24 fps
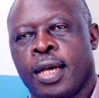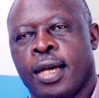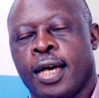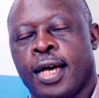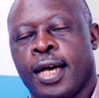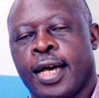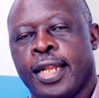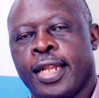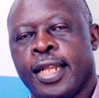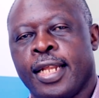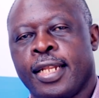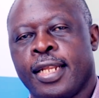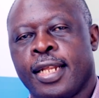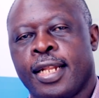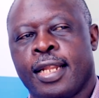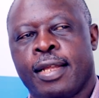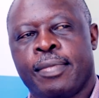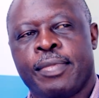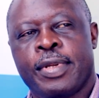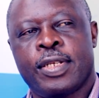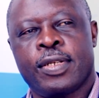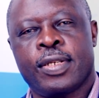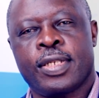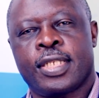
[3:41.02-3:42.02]
And indeed,
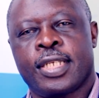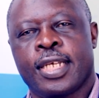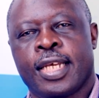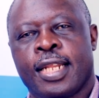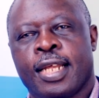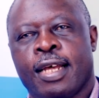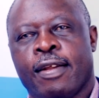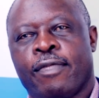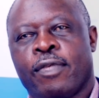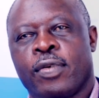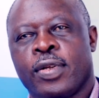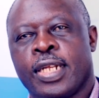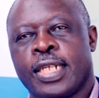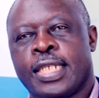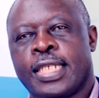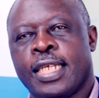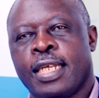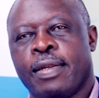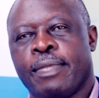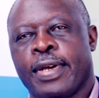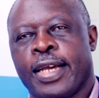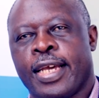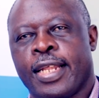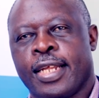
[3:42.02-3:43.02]
let me just say that for the
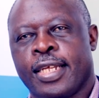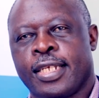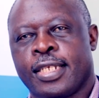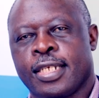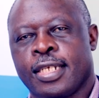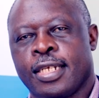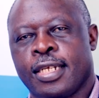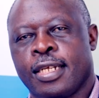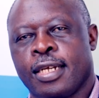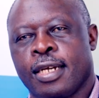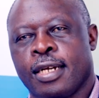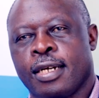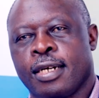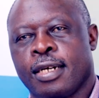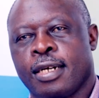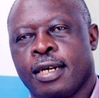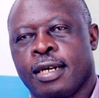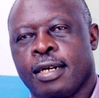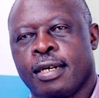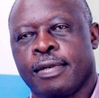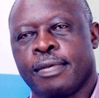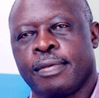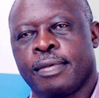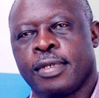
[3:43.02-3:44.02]
Team Energy
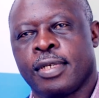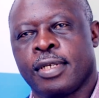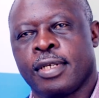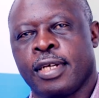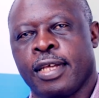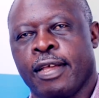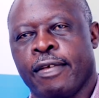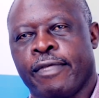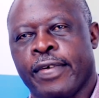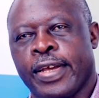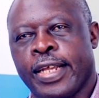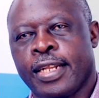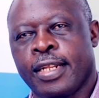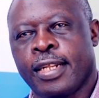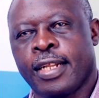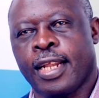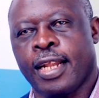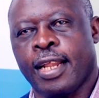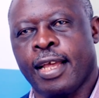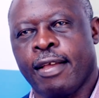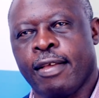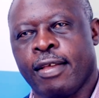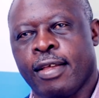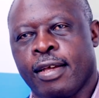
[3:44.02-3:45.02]
event
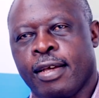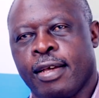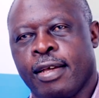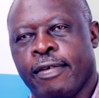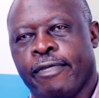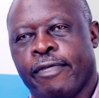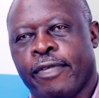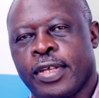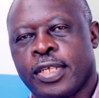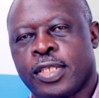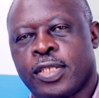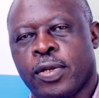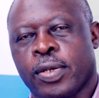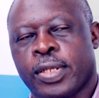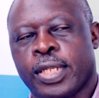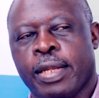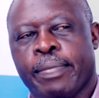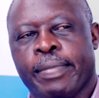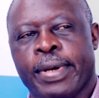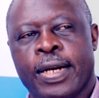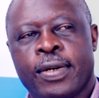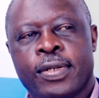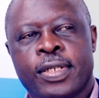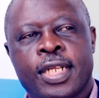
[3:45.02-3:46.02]
that I first talked
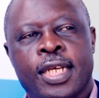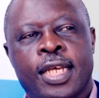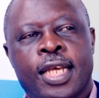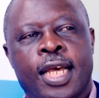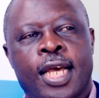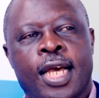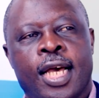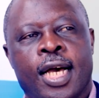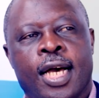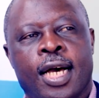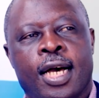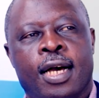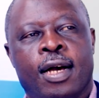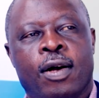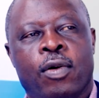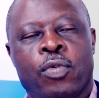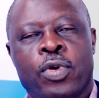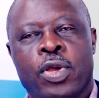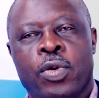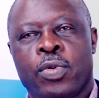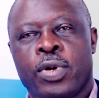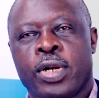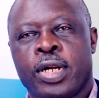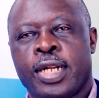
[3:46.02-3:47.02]
about,
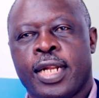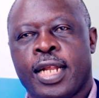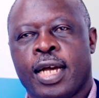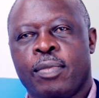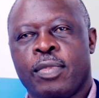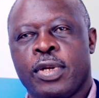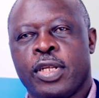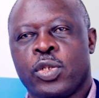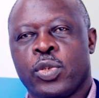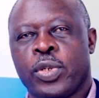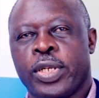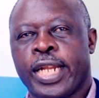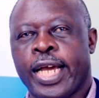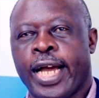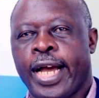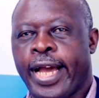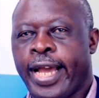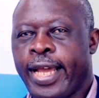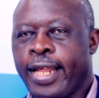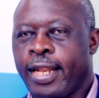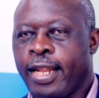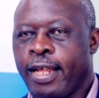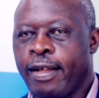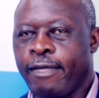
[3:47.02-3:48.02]
we will now be doing the
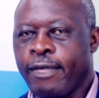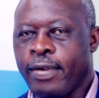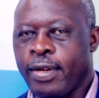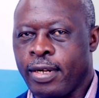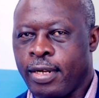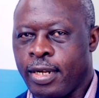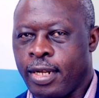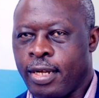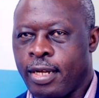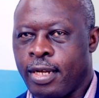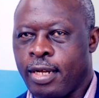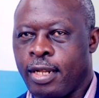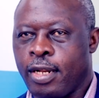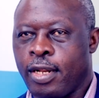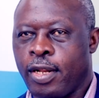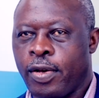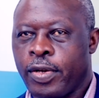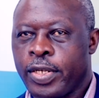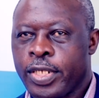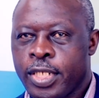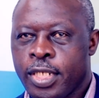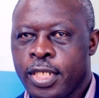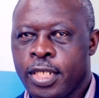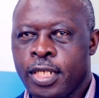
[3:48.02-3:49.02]
high-level
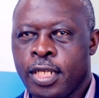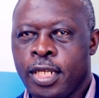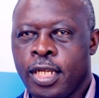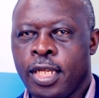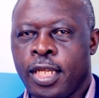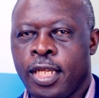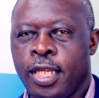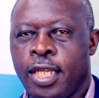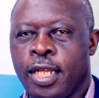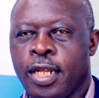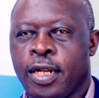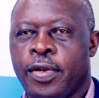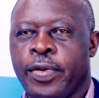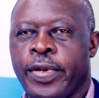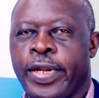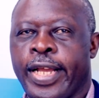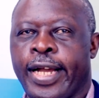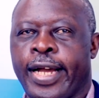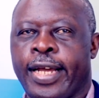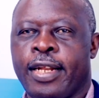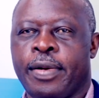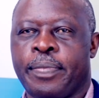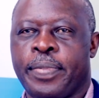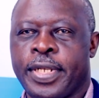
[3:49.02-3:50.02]
launch,
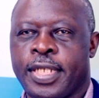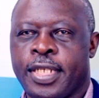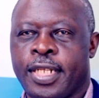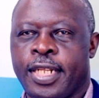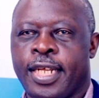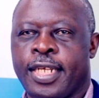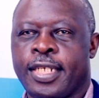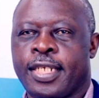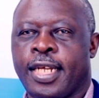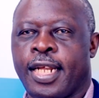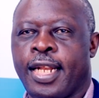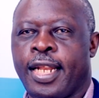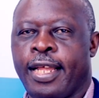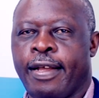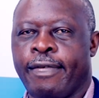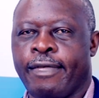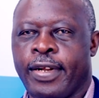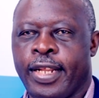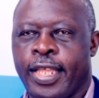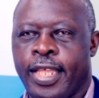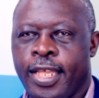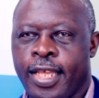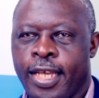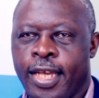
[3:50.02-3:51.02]
including at the presidential
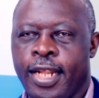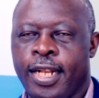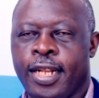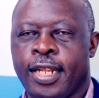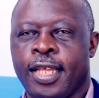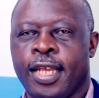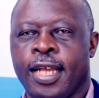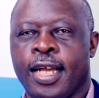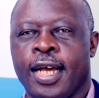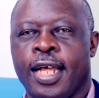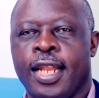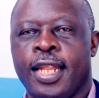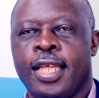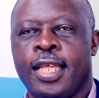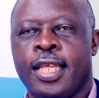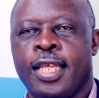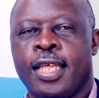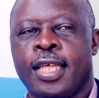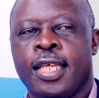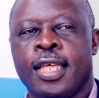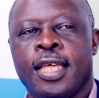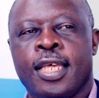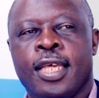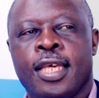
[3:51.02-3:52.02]
level here in Kigali
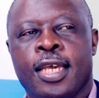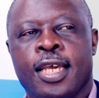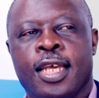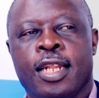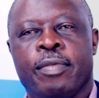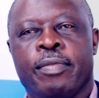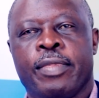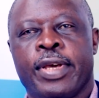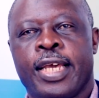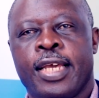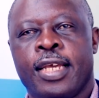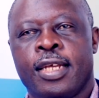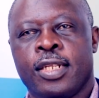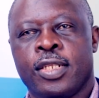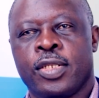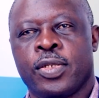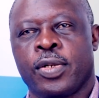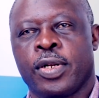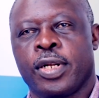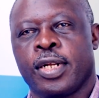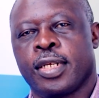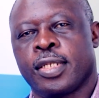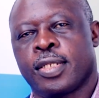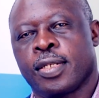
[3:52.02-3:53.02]
in May
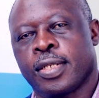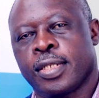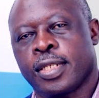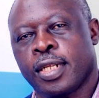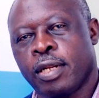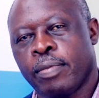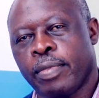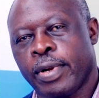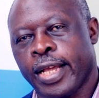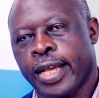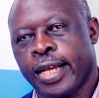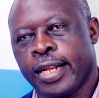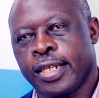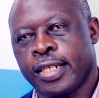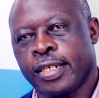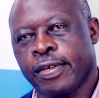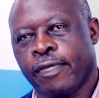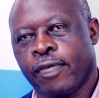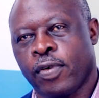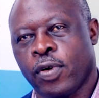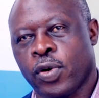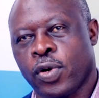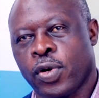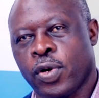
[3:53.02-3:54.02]
during the Sustainable Energy
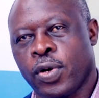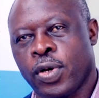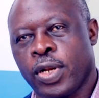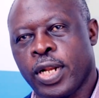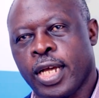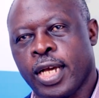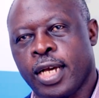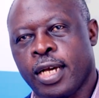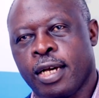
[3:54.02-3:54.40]
for All